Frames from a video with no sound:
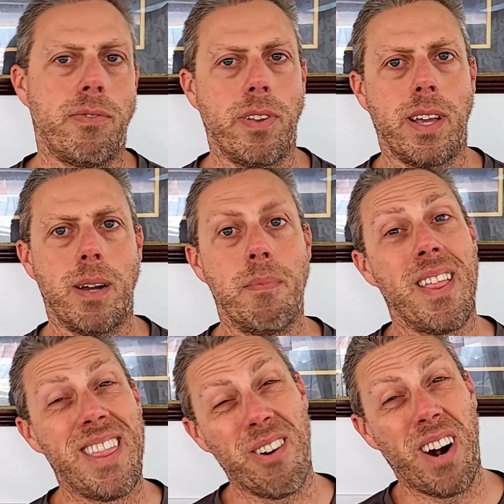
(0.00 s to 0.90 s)
for them,
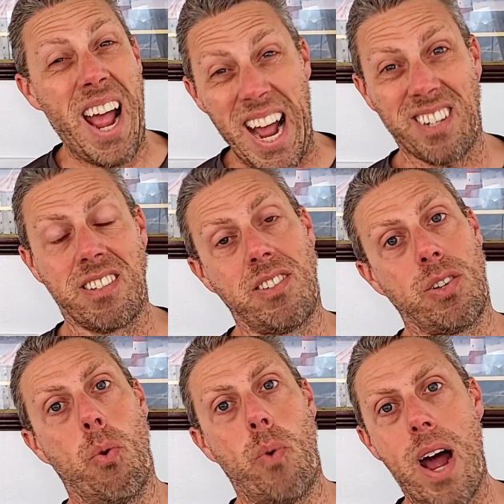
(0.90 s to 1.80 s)
they were actually
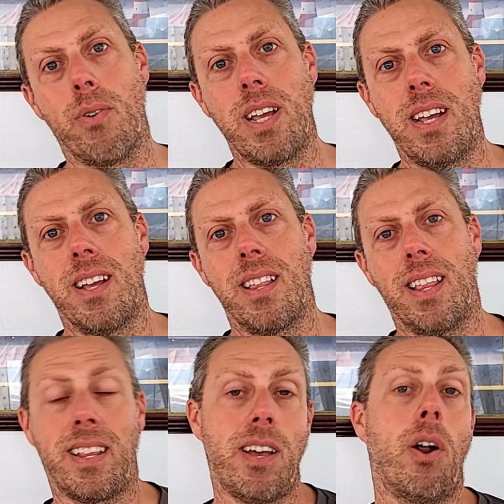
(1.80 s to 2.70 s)
so rowdy
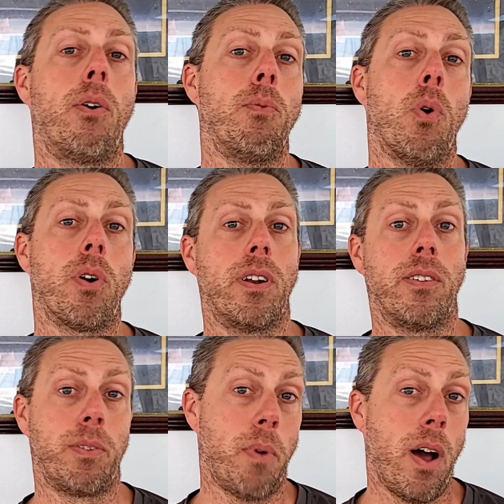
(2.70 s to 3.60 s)
that they had already
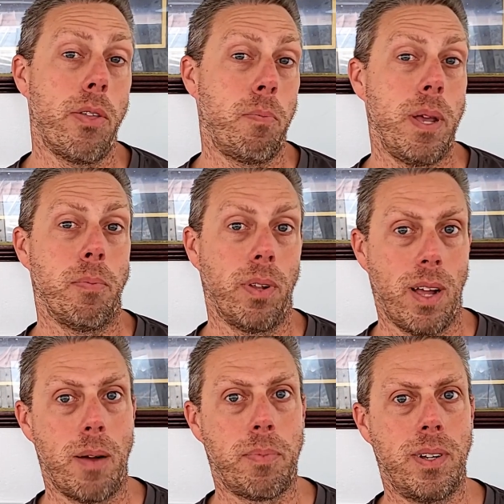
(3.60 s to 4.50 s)
woken some other people
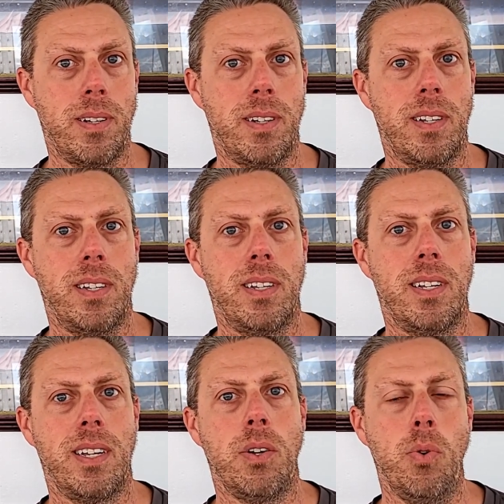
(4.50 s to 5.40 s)
up
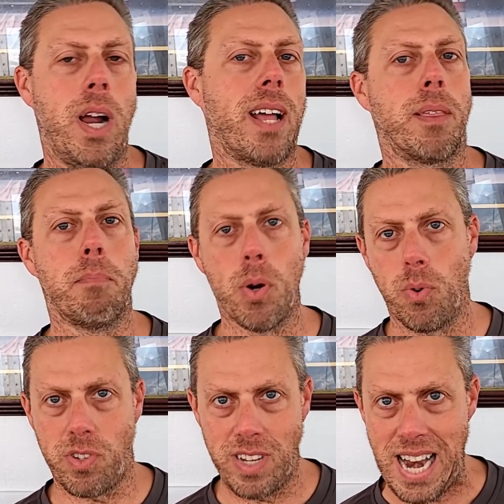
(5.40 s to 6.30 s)
who got the
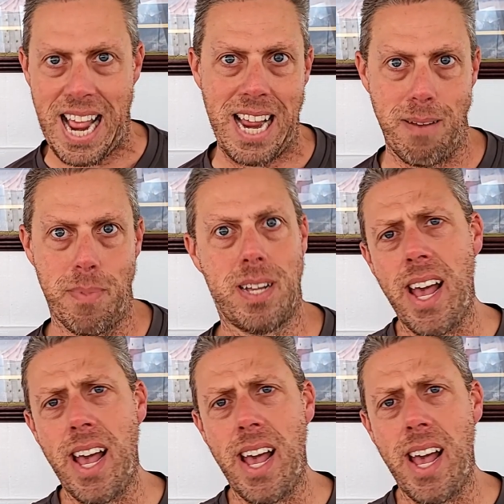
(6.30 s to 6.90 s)
boat's name.